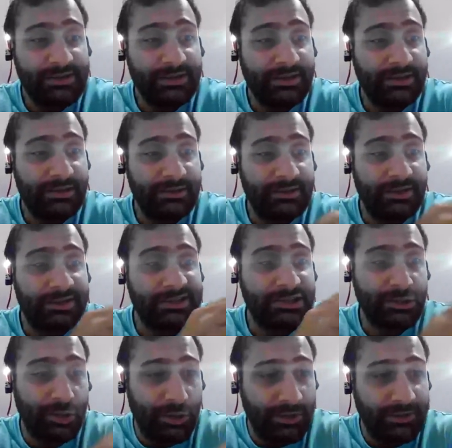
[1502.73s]

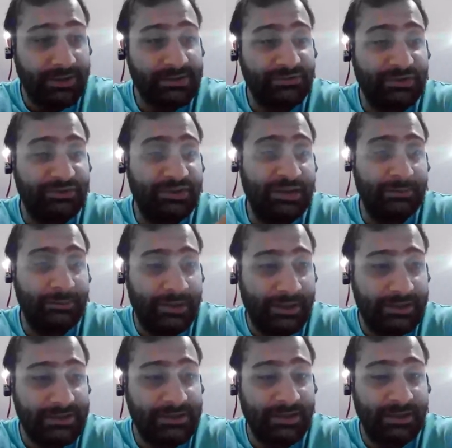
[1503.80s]
it's short, it's 15
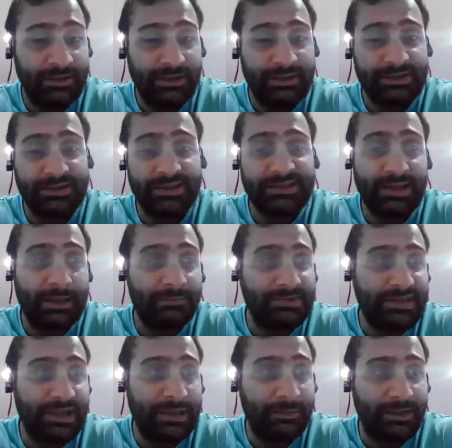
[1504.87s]
minutes, and it's the
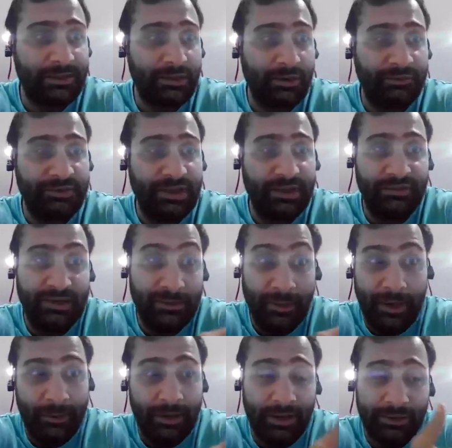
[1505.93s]
same segment of TV,
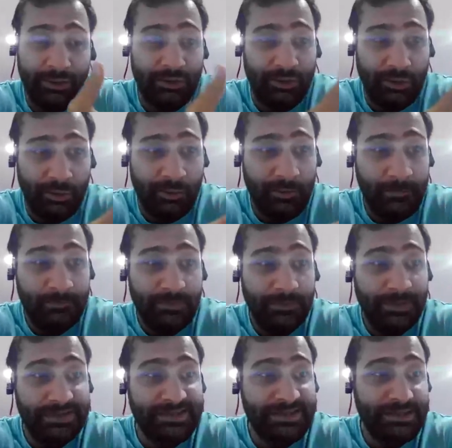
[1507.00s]
maybe, I don't know,
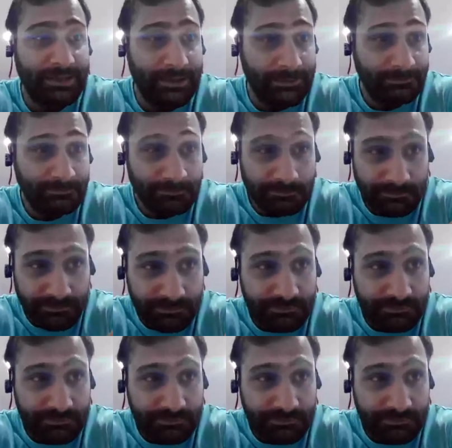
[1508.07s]
but still,